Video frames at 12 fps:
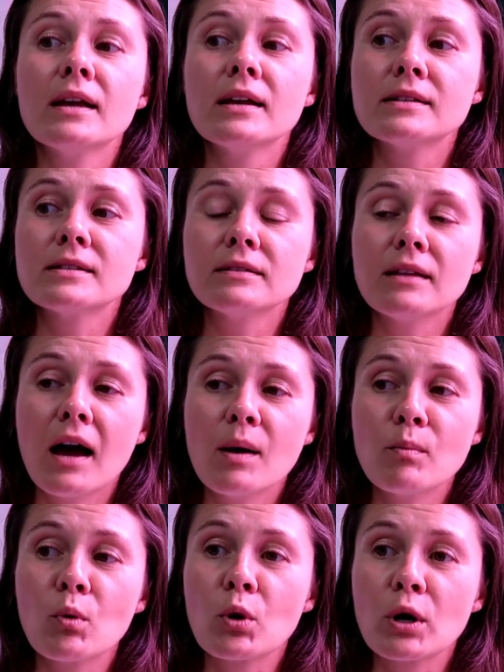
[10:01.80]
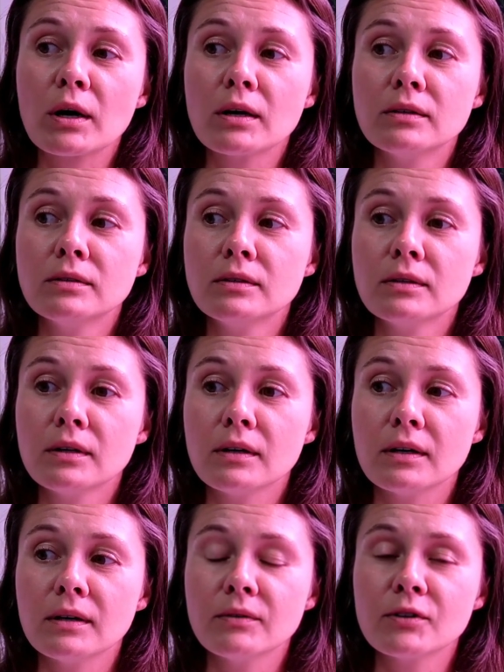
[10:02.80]
it's a lot more
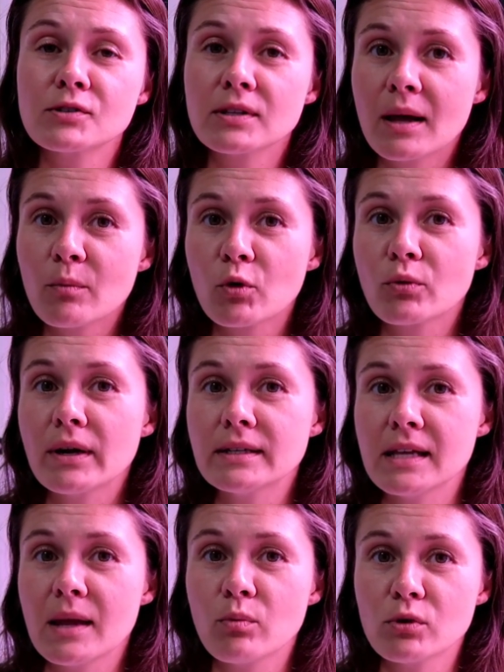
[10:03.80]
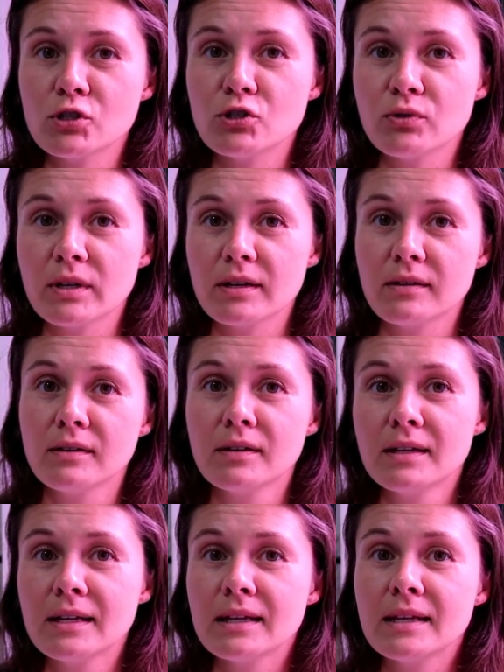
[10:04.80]
There's a lot more red tape once you get
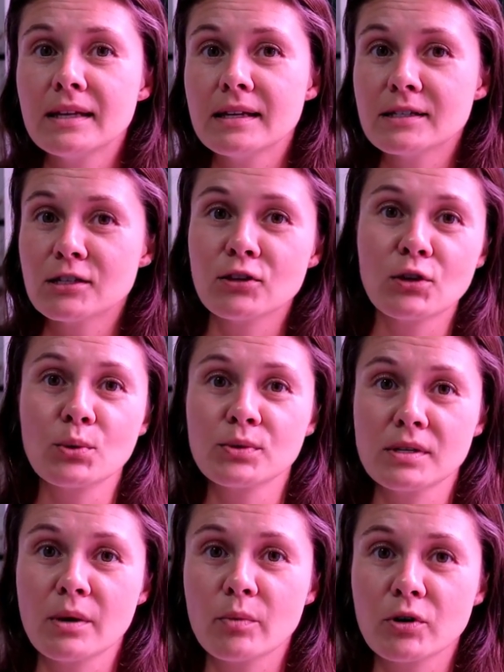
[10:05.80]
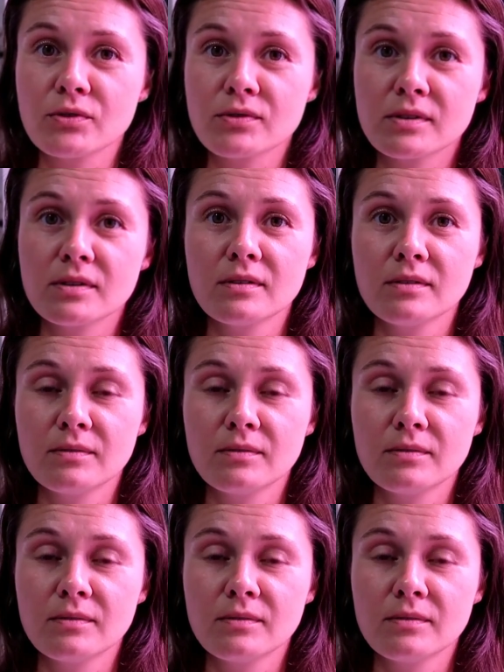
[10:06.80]
into those numbers.